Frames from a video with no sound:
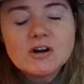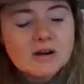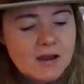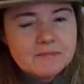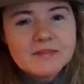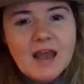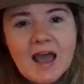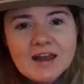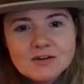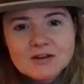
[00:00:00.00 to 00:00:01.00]
I
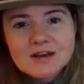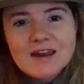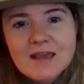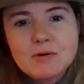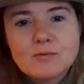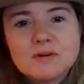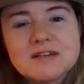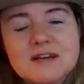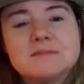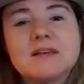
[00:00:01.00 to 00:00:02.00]
had a neighbor one
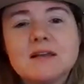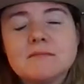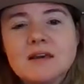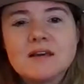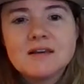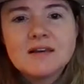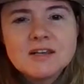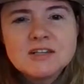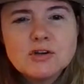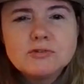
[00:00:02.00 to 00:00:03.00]
time say to me,
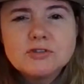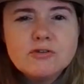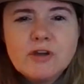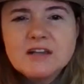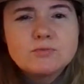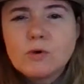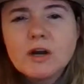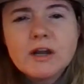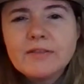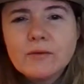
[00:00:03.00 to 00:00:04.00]
so do you guys
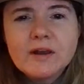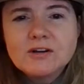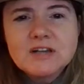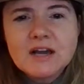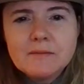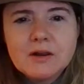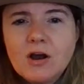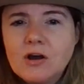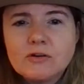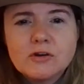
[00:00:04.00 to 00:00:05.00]
work in the winter time at
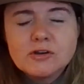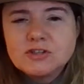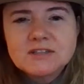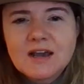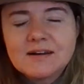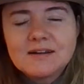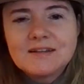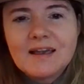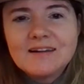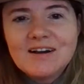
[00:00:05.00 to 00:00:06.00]
all? Or are you just kind of
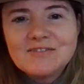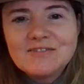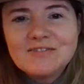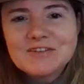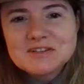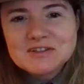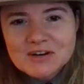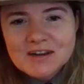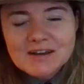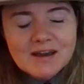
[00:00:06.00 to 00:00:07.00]
laid off in the winter? And
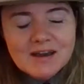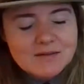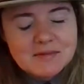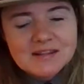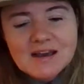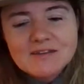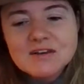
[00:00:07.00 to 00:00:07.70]
it kind of made me laugh.